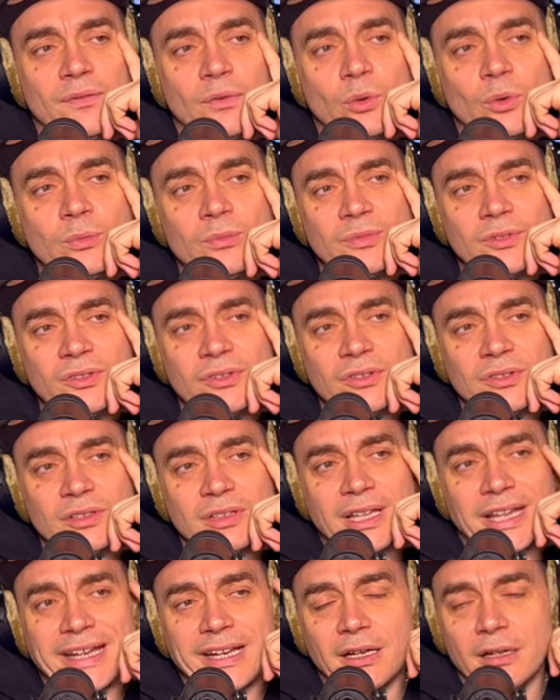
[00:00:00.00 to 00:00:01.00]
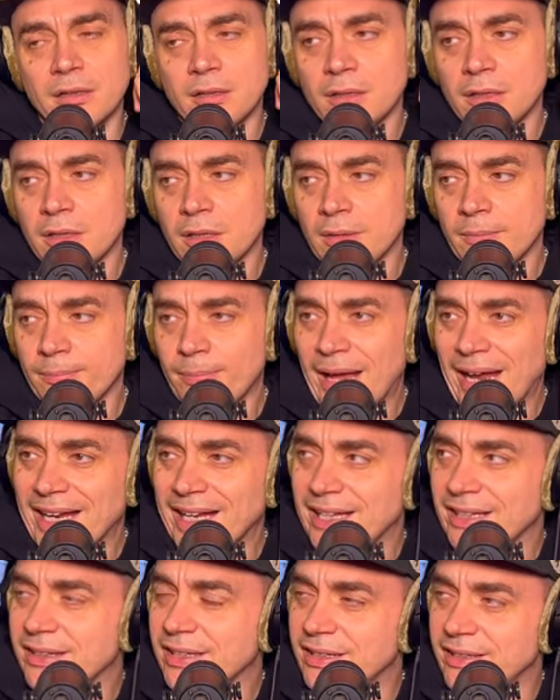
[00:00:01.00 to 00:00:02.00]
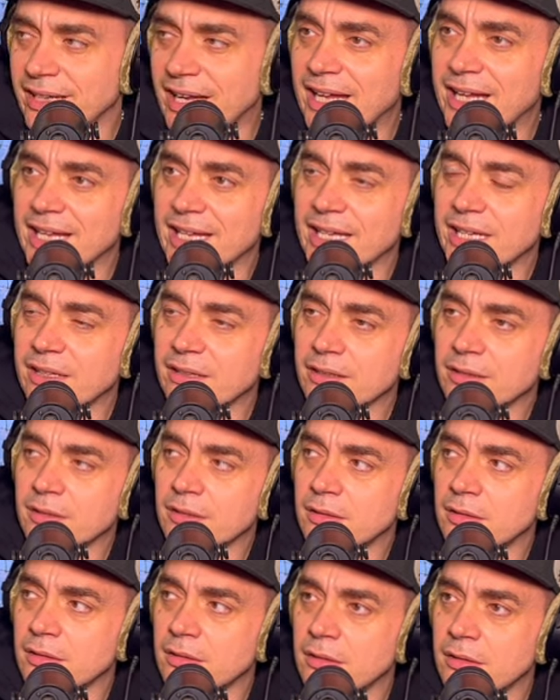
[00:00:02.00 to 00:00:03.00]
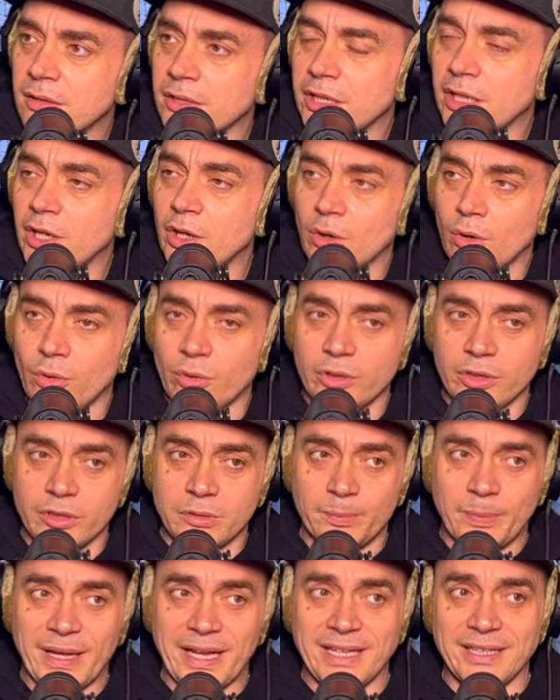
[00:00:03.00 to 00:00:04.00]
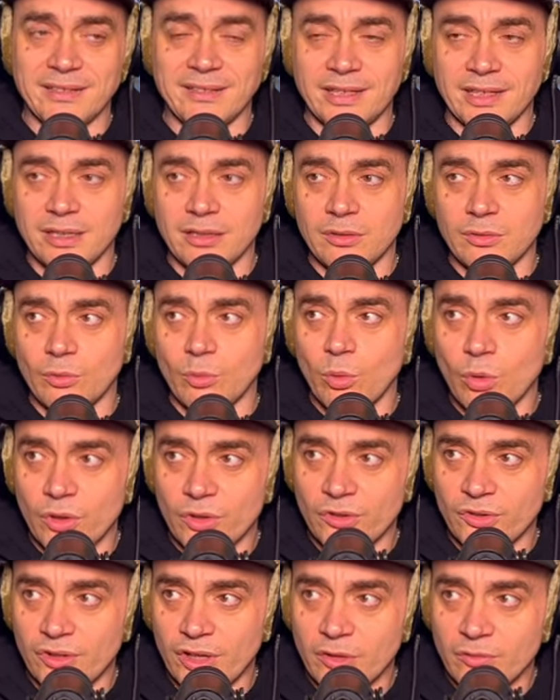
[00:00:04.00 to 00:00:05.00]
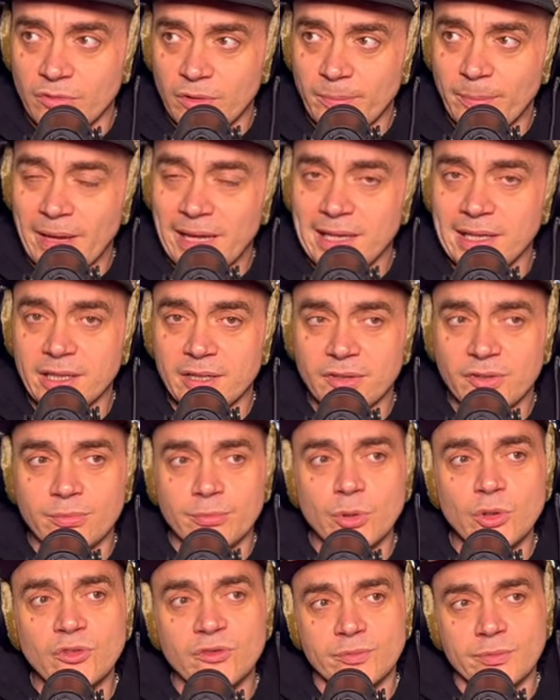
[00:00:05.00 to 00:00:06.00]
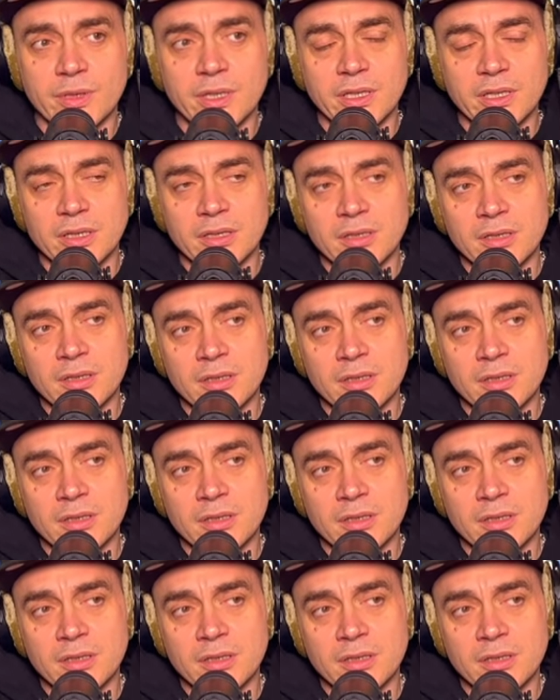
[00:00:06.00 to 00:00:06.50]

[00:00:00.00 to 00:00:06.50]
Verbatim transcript: forms? Like back in the day, you know, oil painting was a rebellious movement.